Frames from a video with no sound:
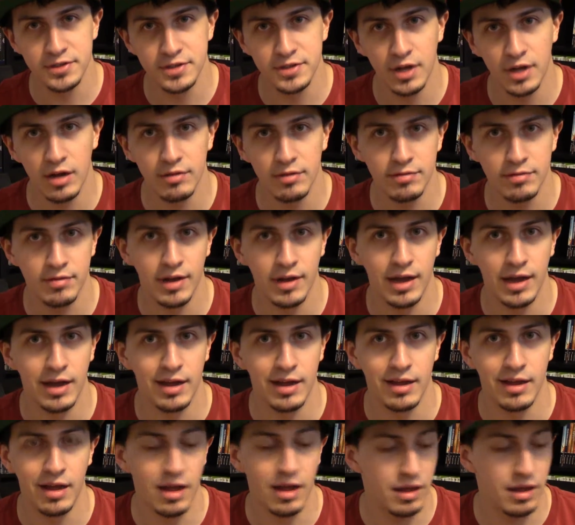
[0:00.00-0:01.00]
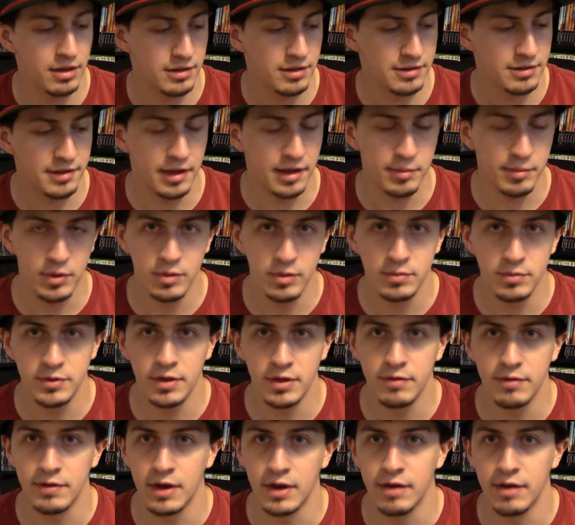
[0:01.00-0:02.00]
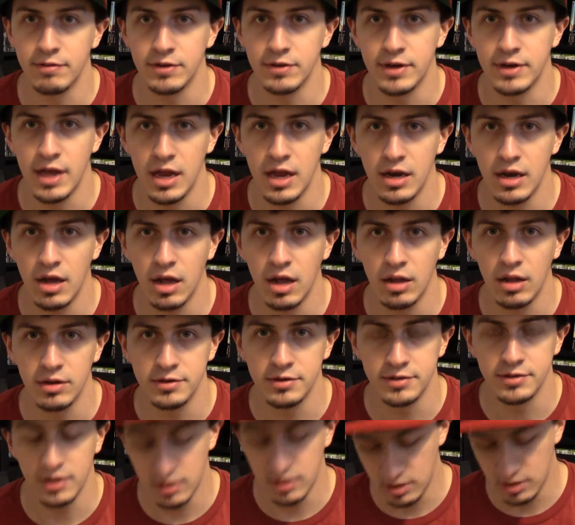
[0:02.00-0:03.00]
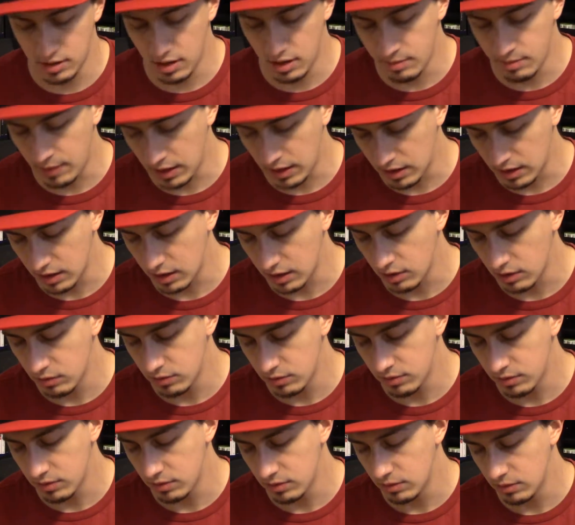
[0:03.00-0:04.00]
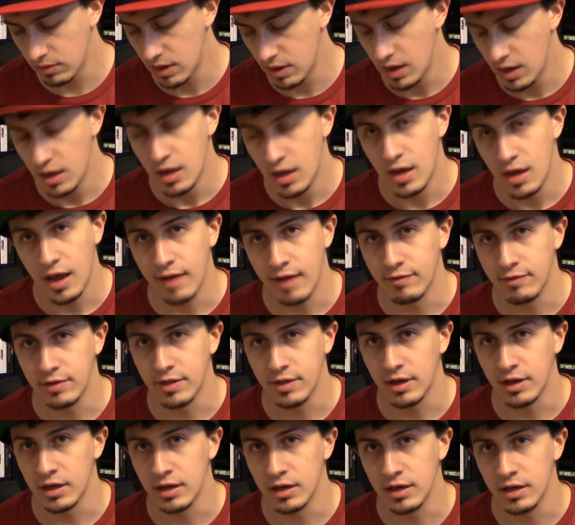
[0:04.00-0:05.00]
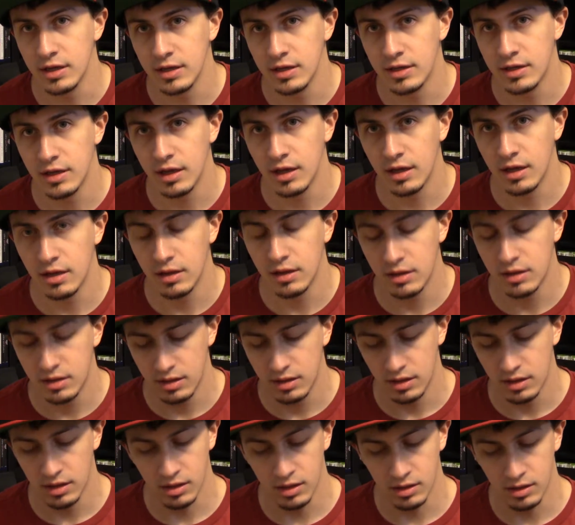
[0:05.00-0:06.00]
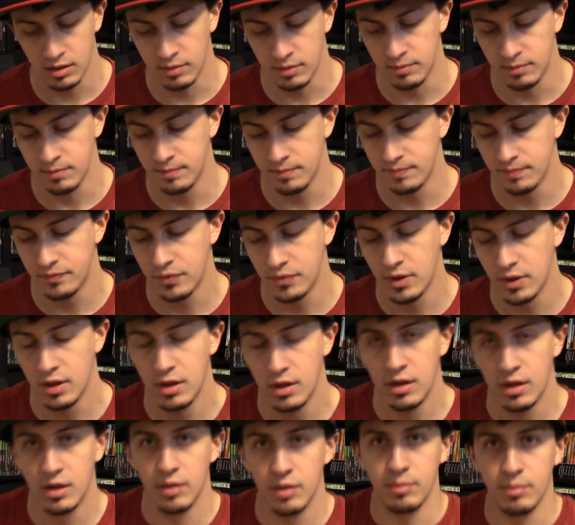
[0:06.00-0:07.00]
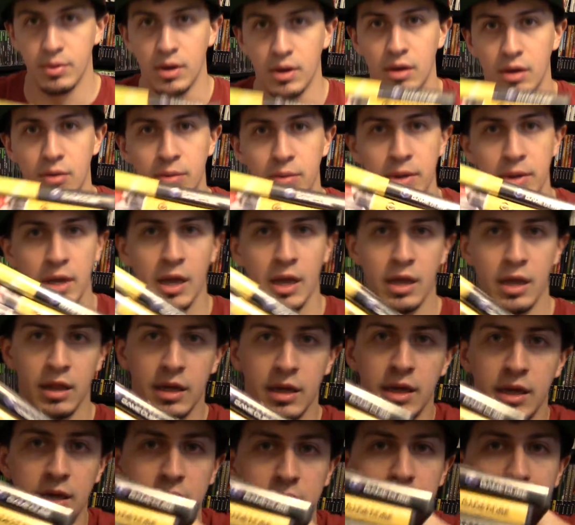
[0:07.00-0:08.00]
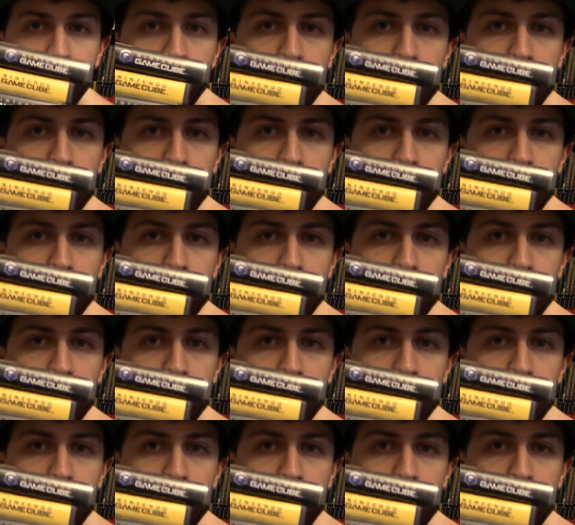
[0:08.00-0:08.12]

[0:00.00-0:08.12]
stuff, all this GameCube stuff I got for $10. I'm not going to go through everything in detail. But we got, like,